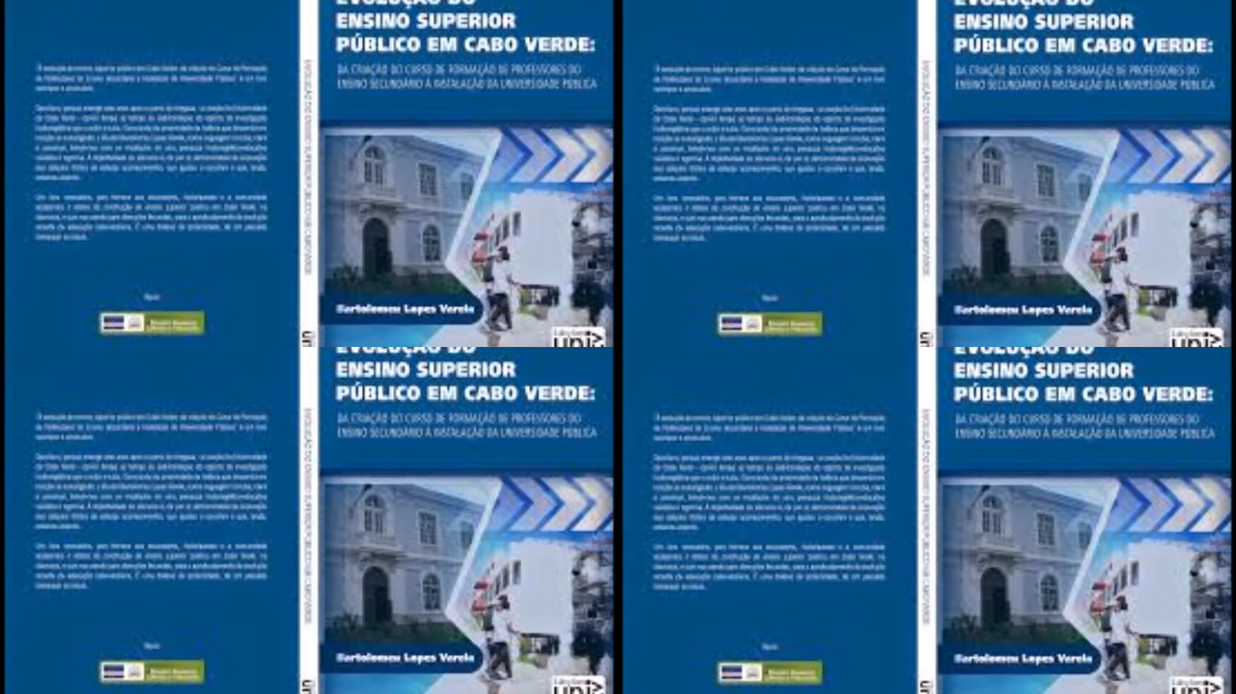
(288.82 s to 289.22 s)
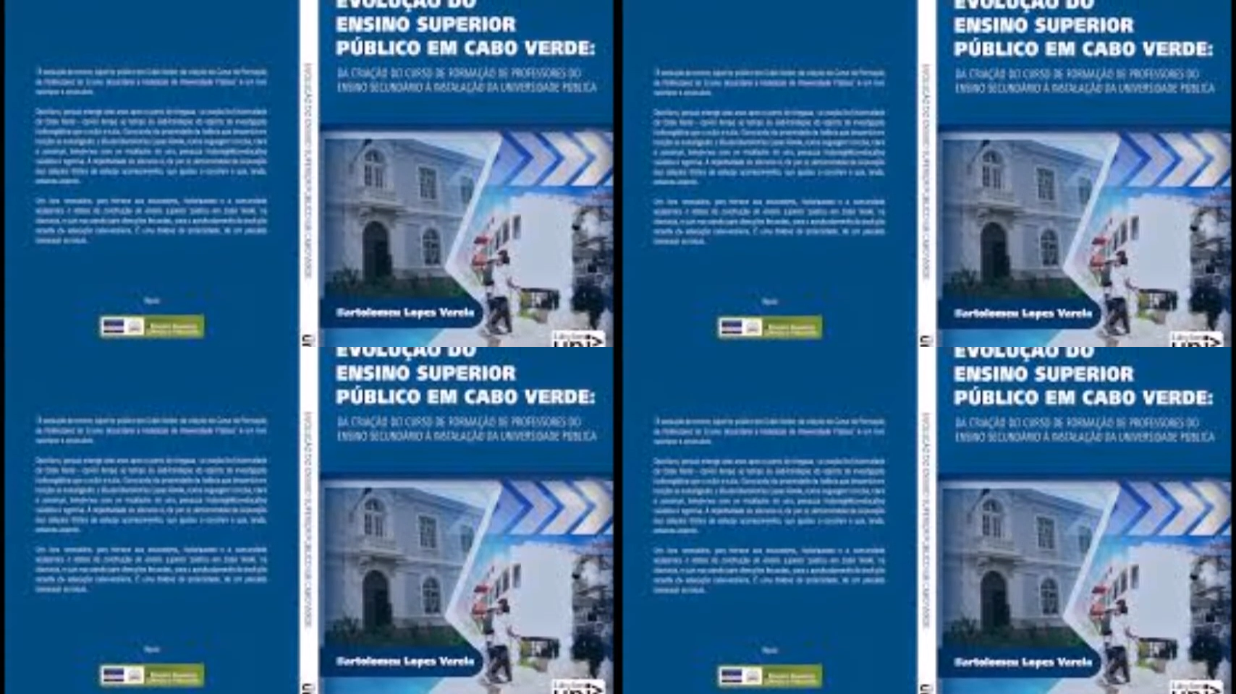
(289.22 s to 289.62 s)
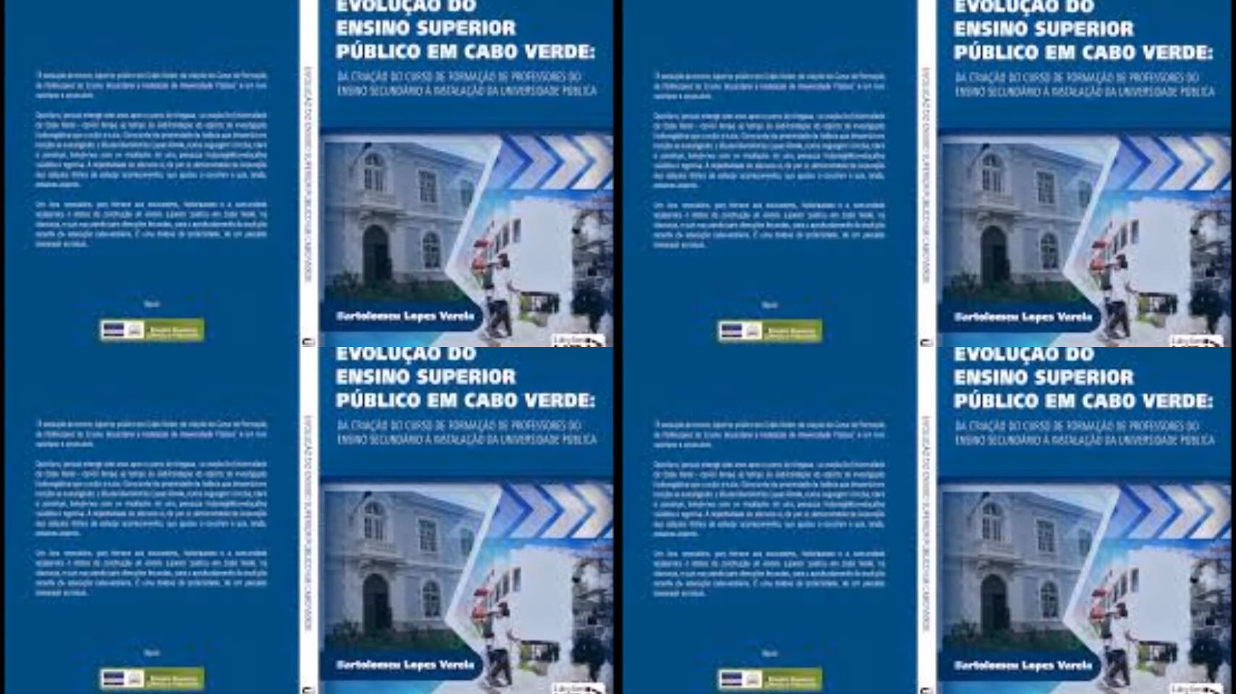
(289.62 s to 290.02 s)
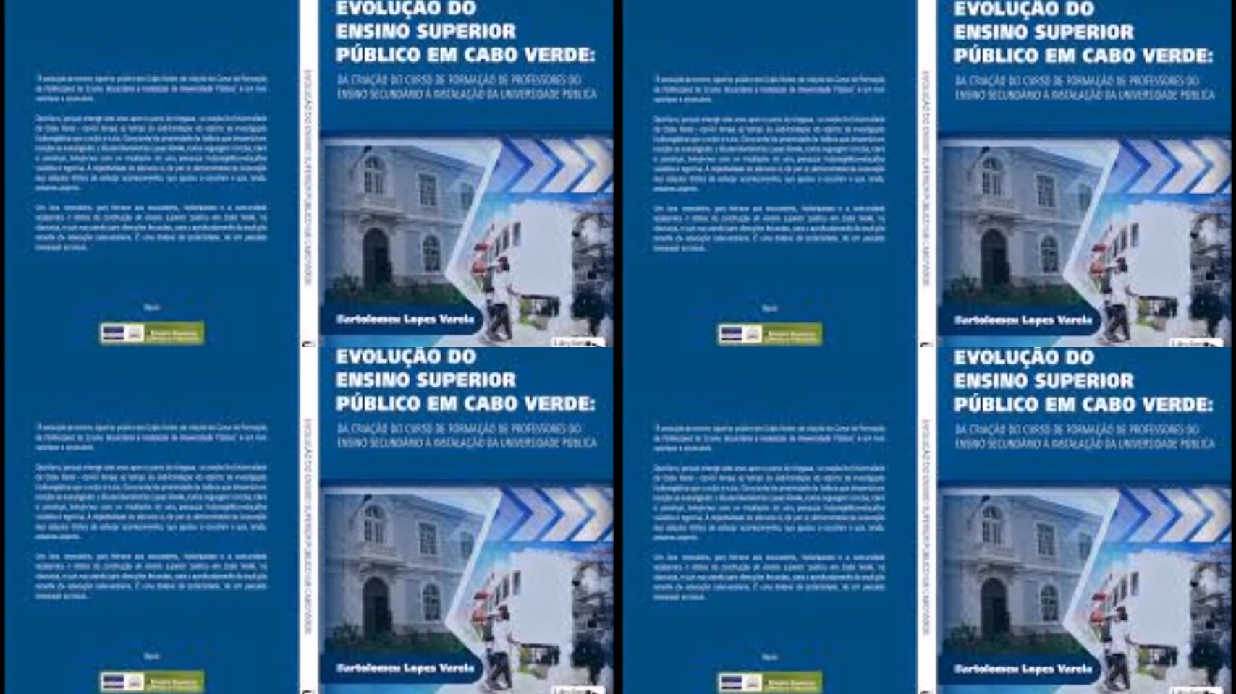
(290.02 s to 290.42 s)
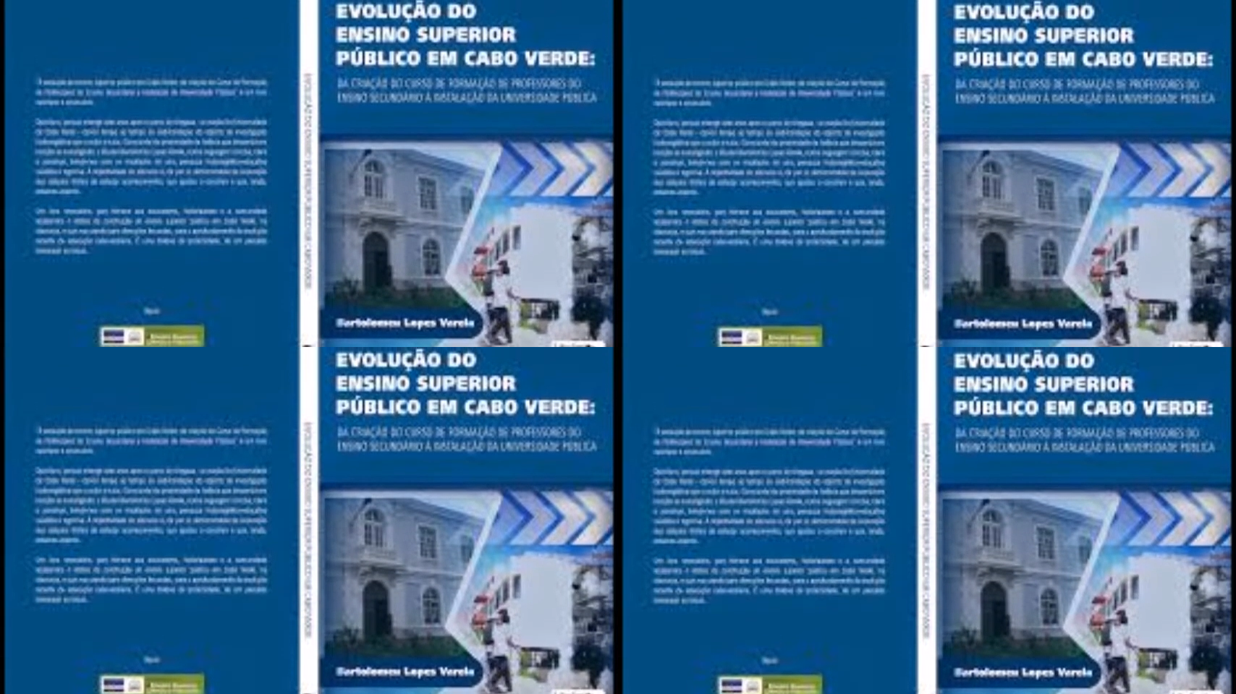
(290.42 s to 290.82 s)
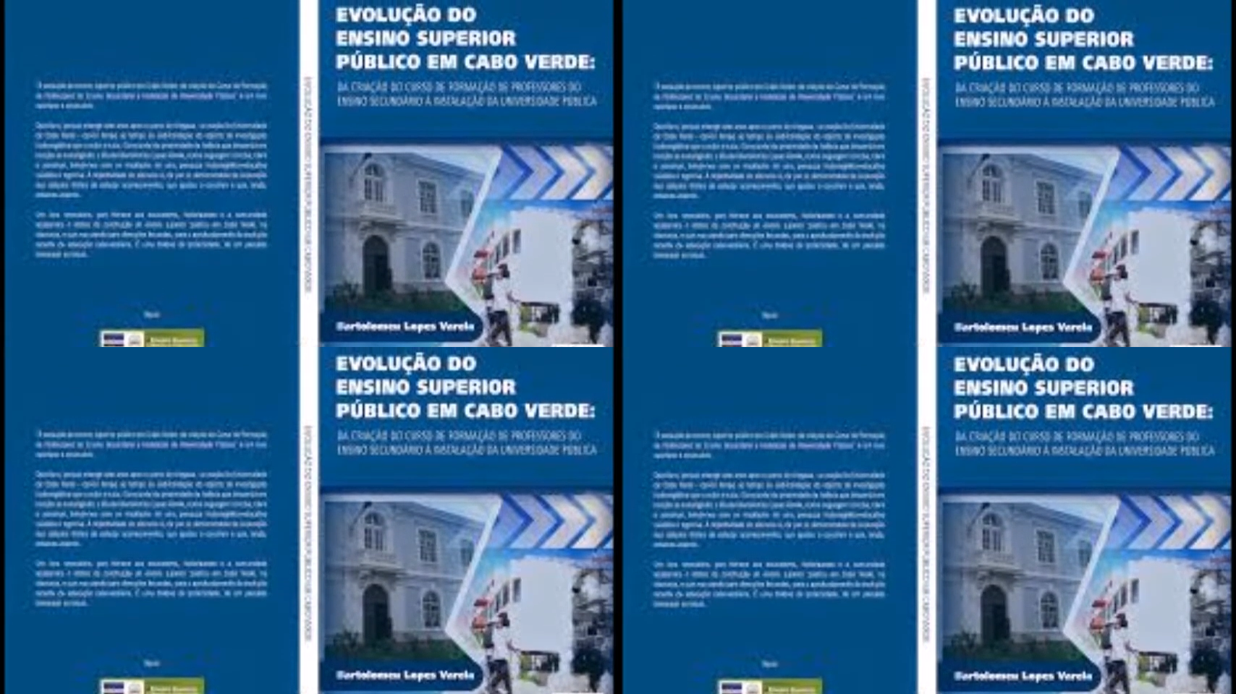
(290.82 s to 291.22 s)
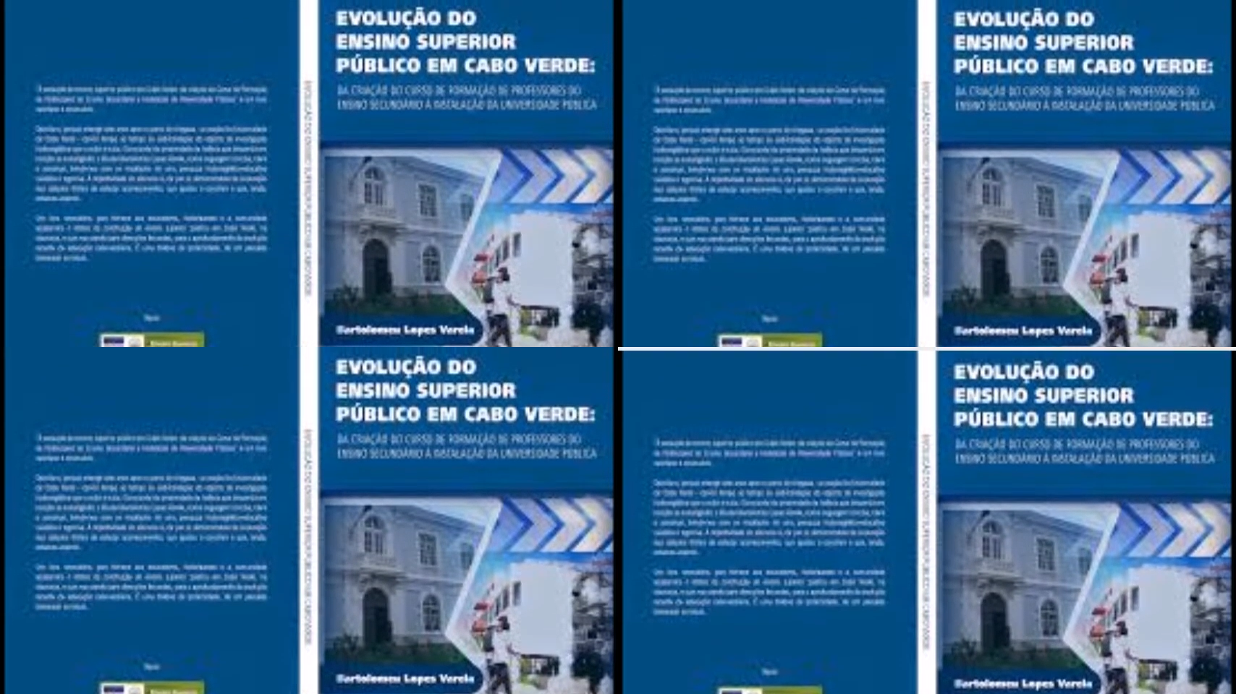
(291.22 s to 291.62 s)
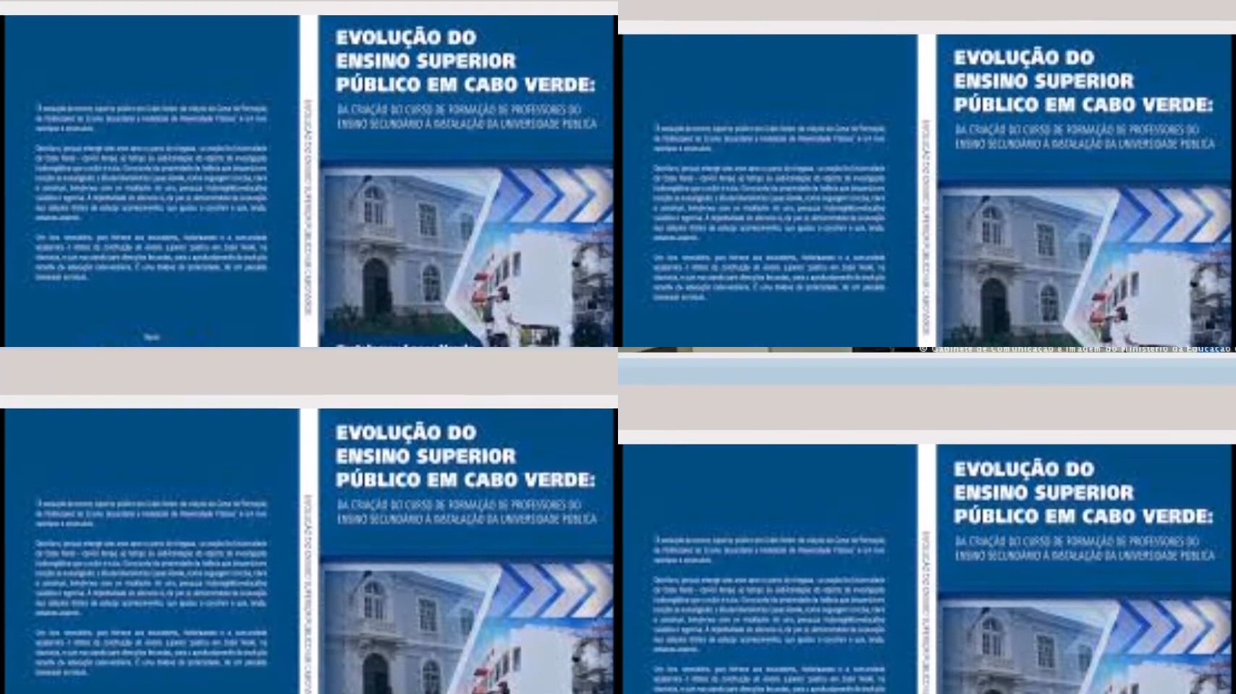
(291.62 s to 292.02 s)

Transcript: [unreadable: no face in view]